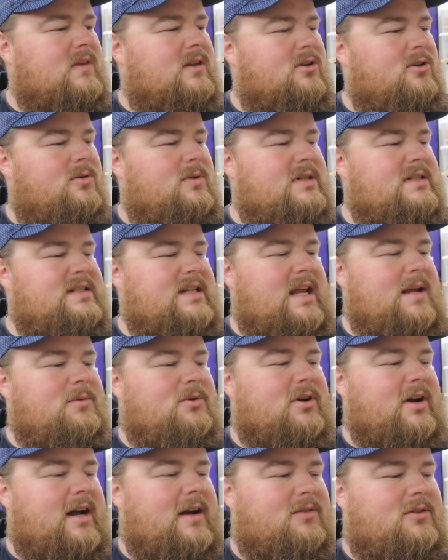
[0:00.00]
Who is
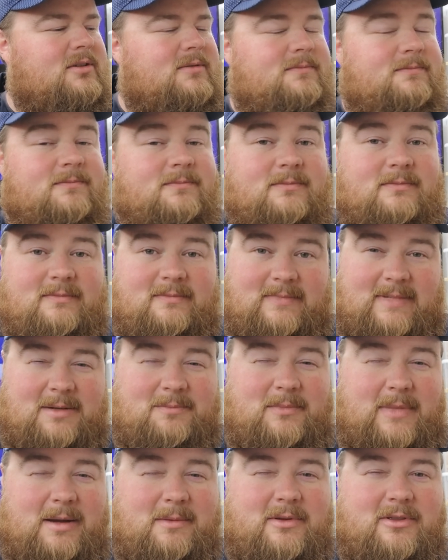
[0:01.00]
Samcraft?
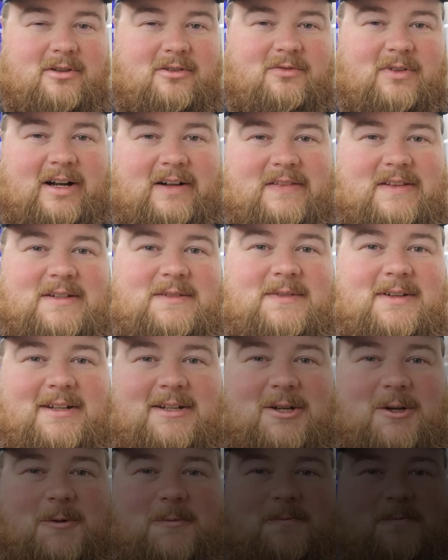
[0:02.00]
And maybe they'll find this
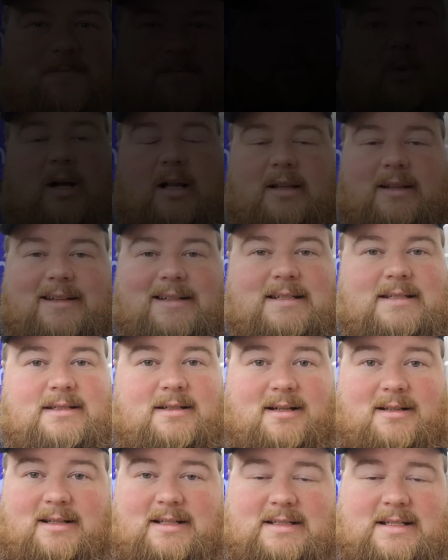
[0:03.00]
video. While it is
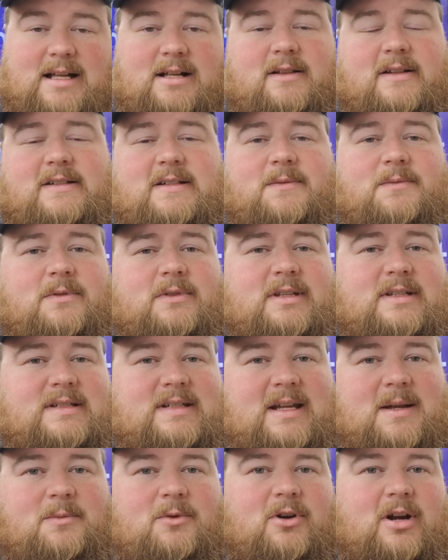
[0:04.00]
not exactly something that
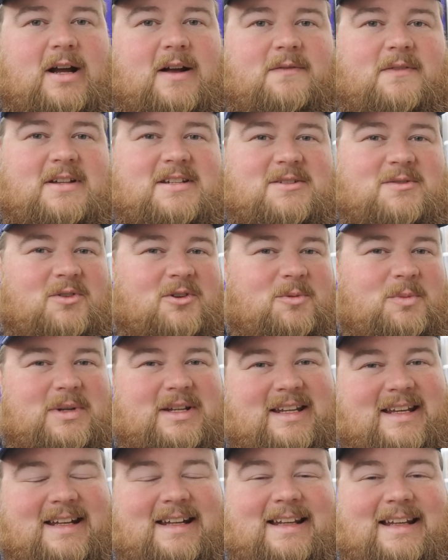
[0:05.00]
Samcraft is going to be
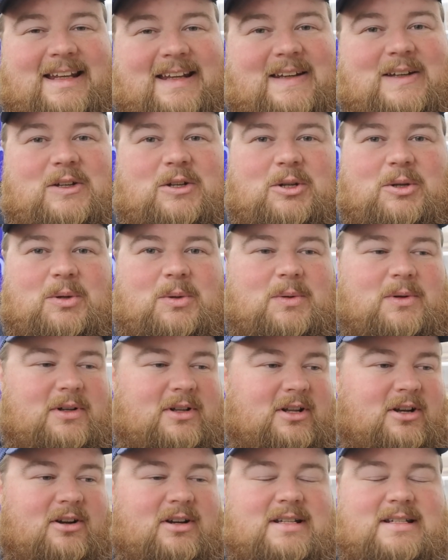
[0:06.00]
getting into,
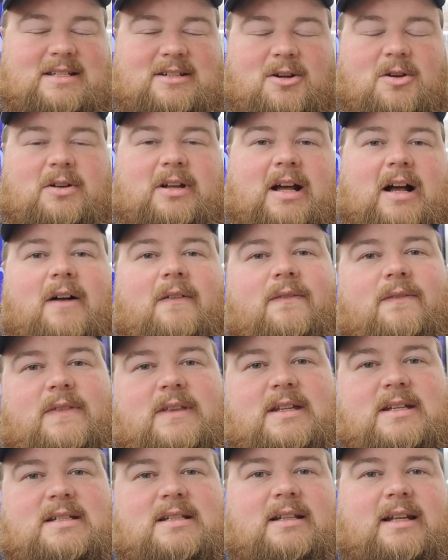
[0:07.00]
there is no doubt
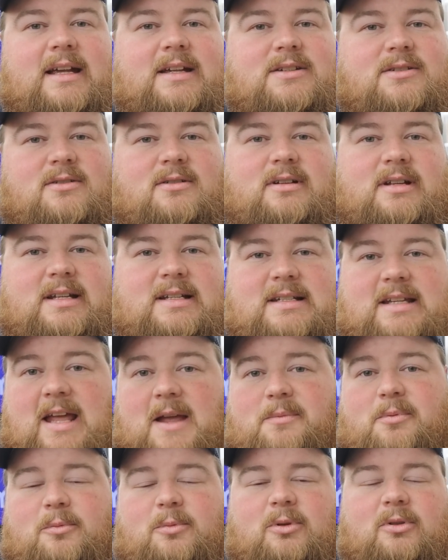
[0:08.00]
this laser is
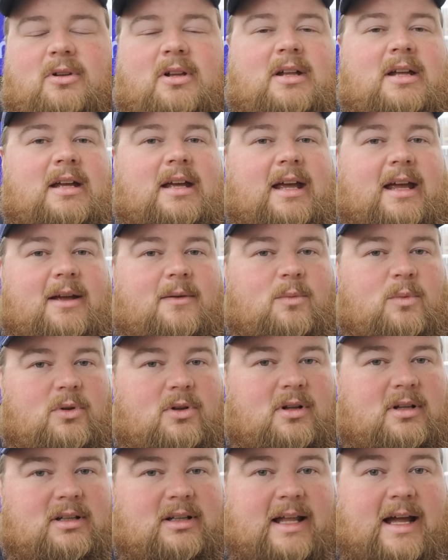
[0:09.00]
capable and
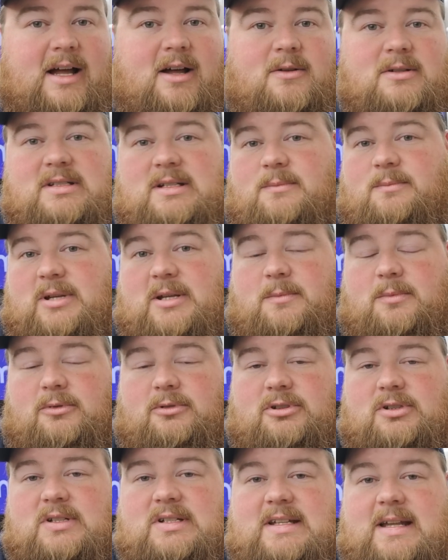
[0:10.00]
will allow some
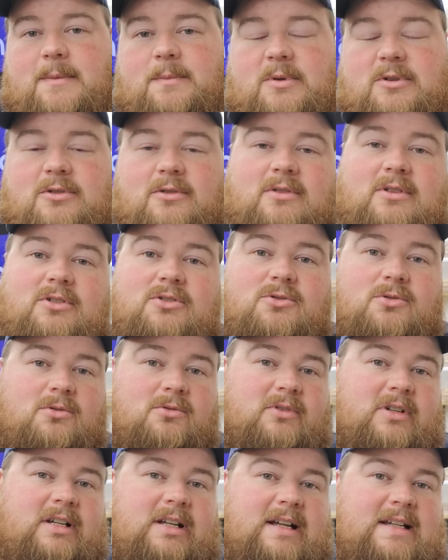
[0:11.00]
people to step into the
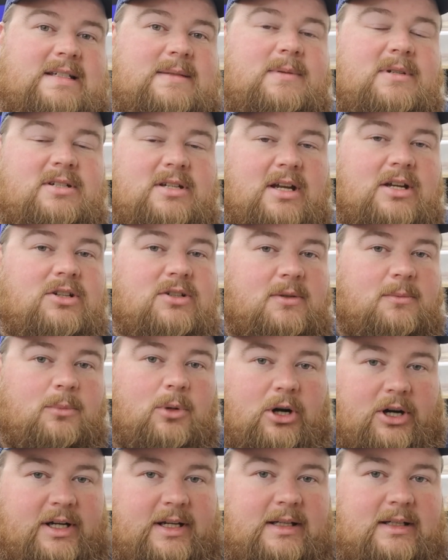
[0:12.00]
jewelry customization
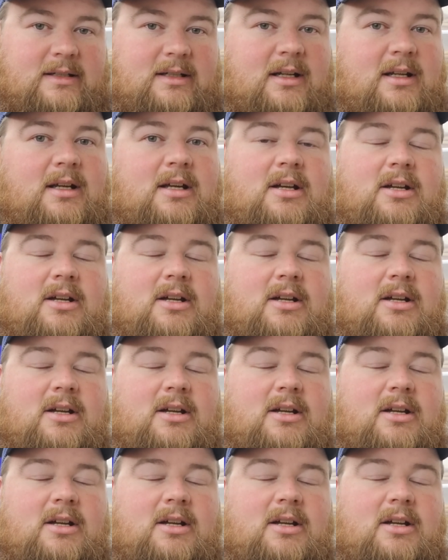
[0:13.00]
market.